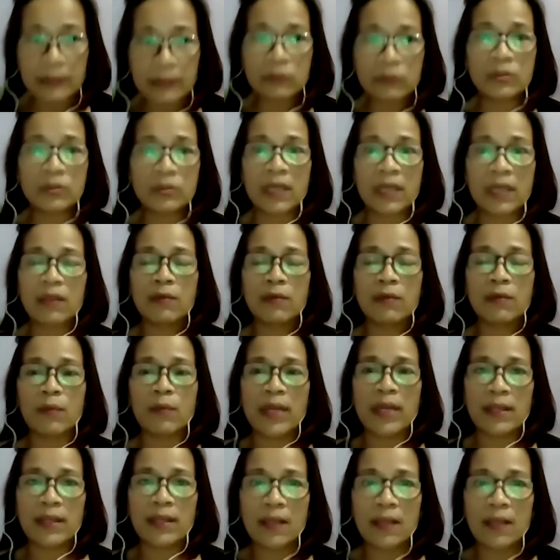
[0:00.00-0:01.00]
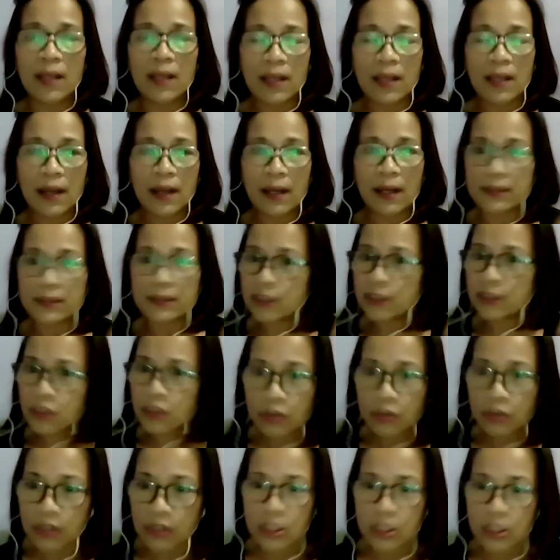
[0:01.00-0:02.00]
together with the
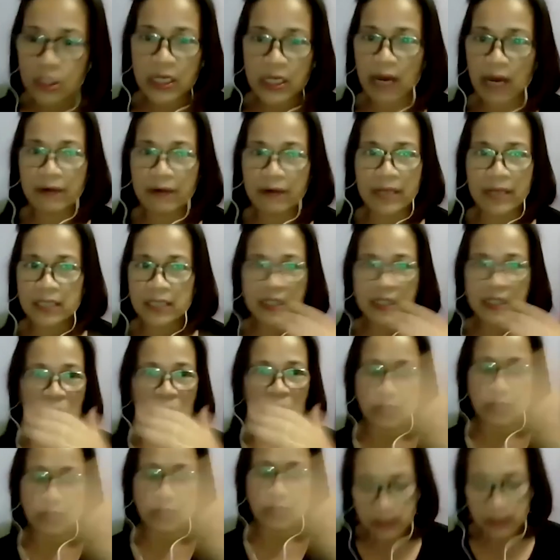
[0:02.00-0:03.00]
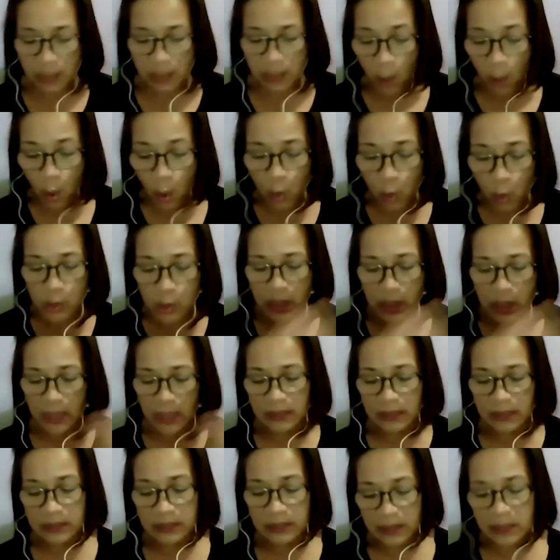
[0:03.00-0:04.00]
judiciary, etc. It's the whole
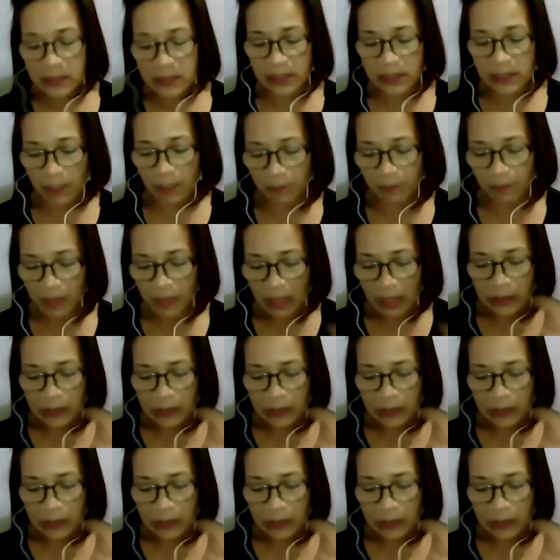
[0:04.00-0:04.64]
system.